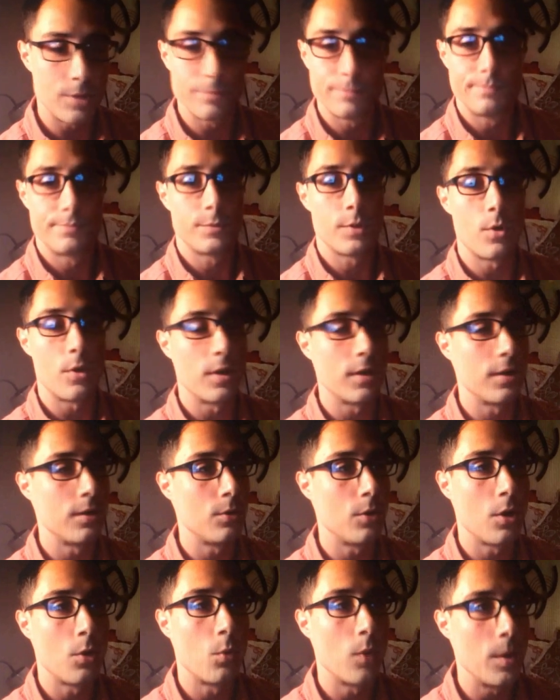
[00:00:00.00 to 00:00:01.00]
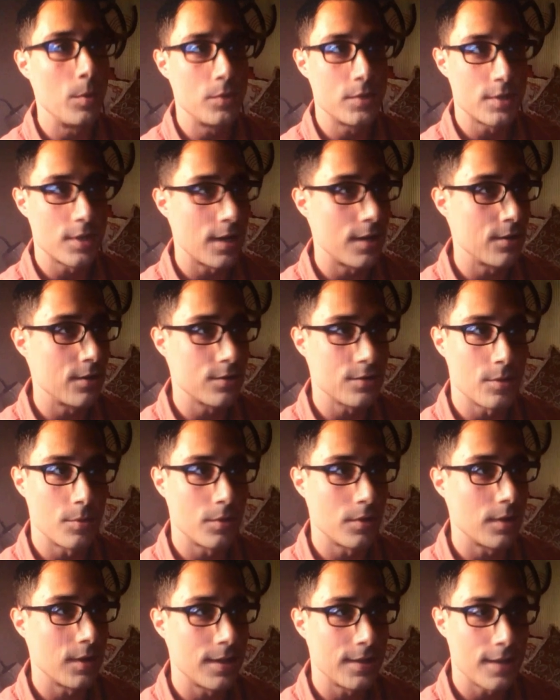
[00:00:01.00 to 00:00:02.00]
go on a website or something
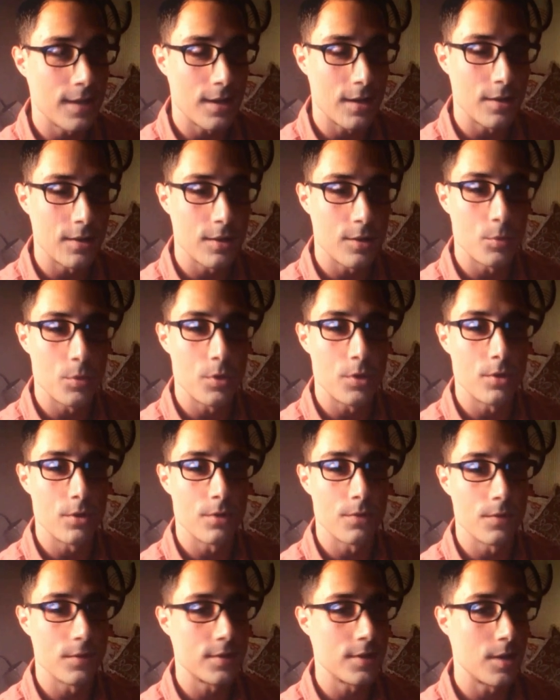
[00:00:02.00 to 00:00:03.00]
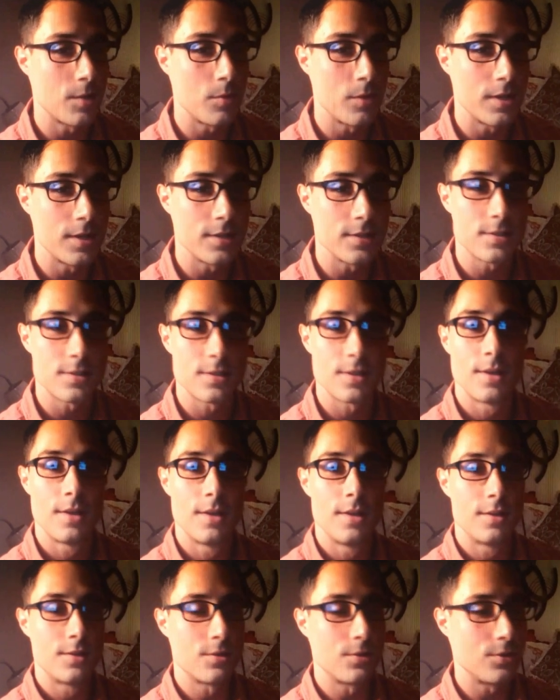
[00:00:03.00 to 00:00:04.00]
like that on the computer for 10 minutes.
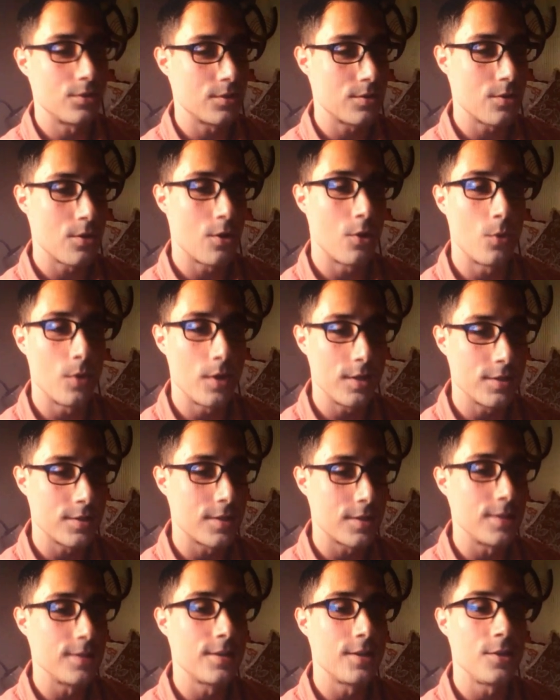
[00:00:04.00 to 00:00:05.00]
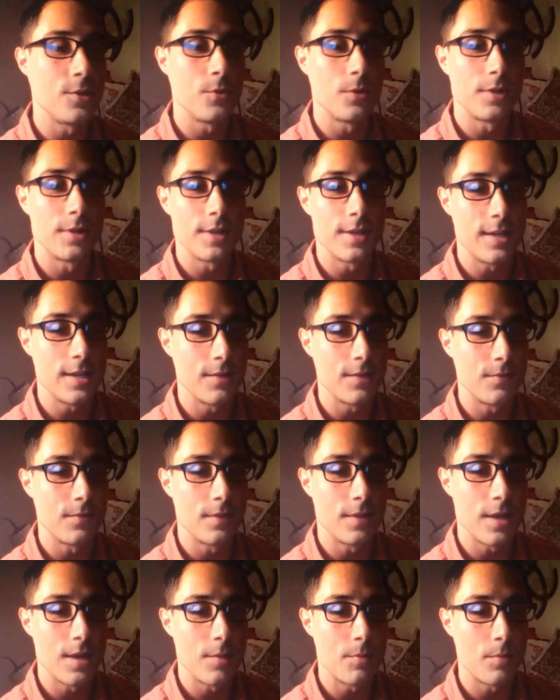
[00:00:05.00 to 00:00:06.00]
So just always continually giving
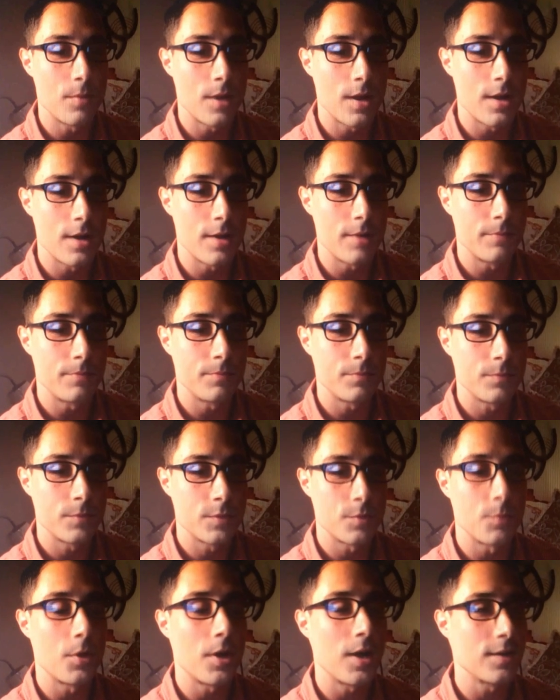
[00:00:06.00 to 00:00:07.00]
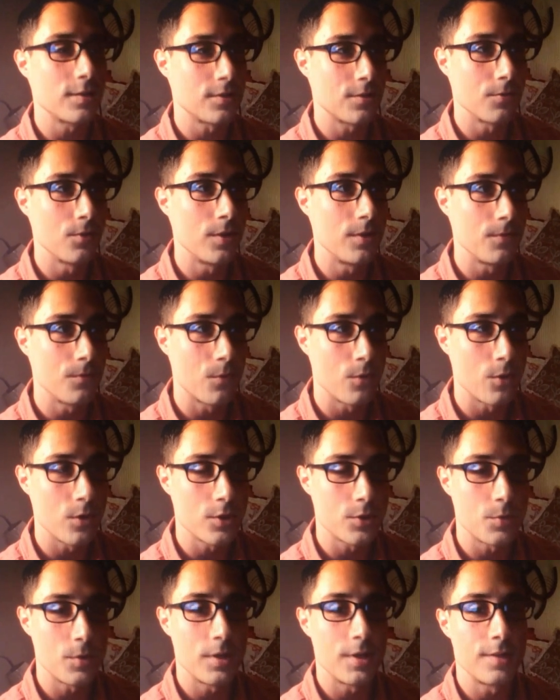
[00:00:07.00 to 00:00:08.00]
them some positive
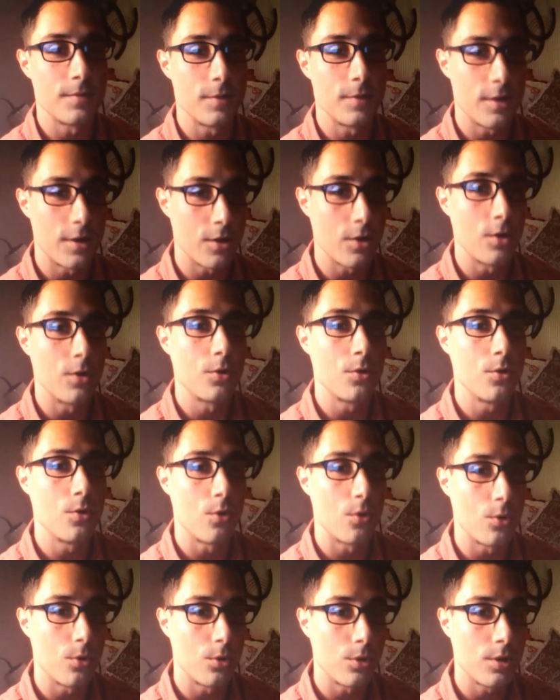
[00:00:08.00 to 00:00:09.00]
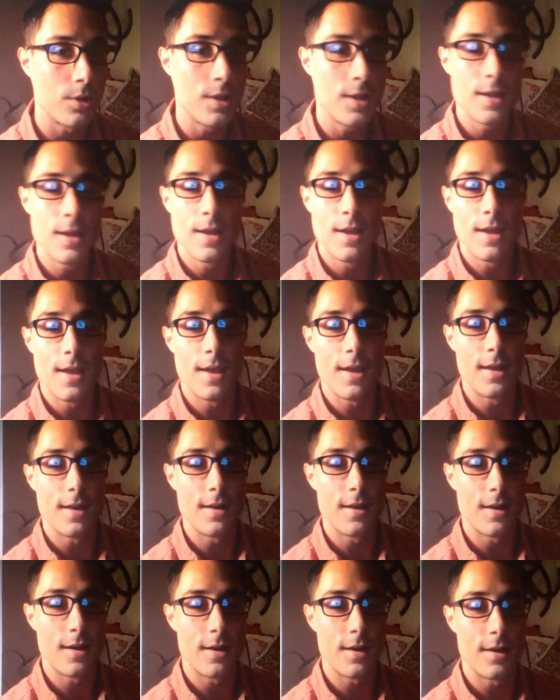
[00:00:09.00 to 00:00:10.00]
reinforcement and a goal and
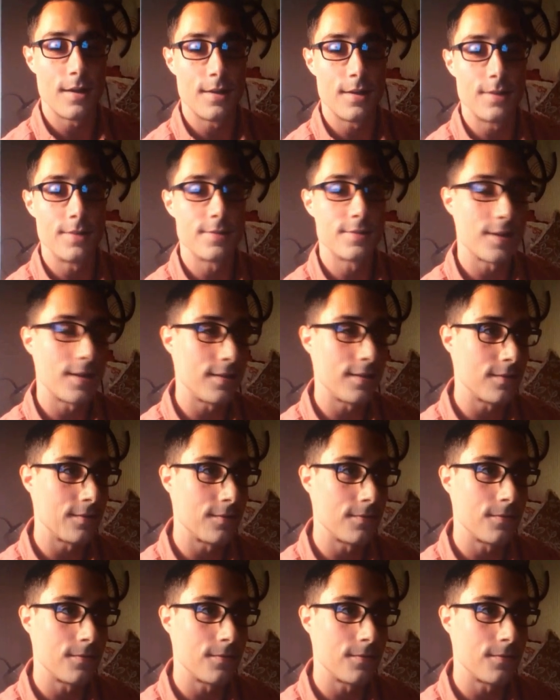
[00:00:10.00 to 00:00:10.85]
an incentive.